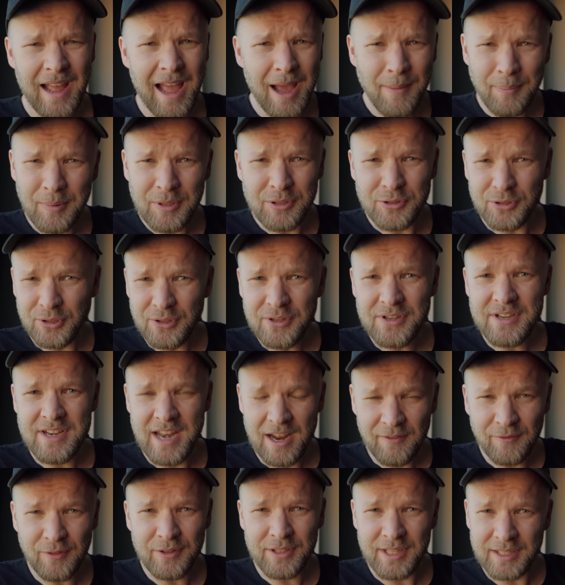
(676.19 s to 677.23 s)
Aputure
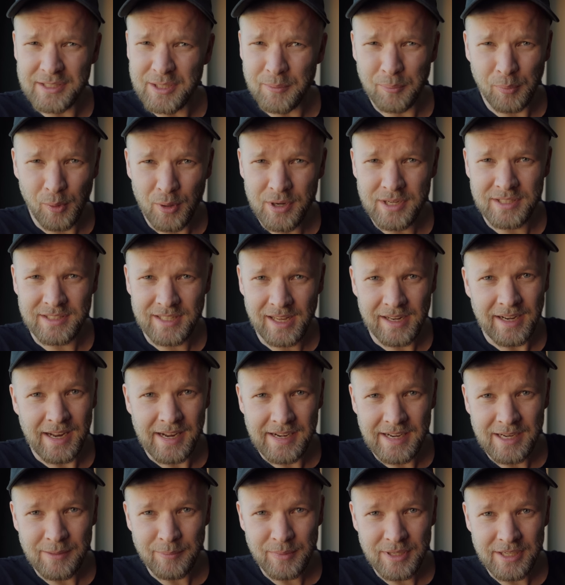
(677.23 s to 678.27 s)
never disappoints at
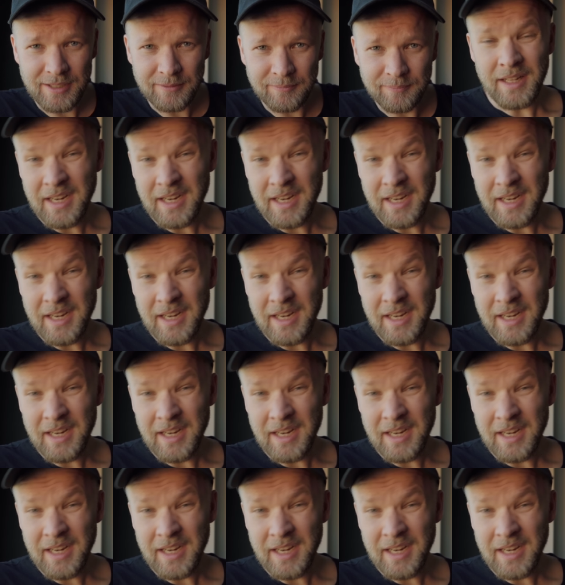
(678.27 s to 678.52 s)
NAB.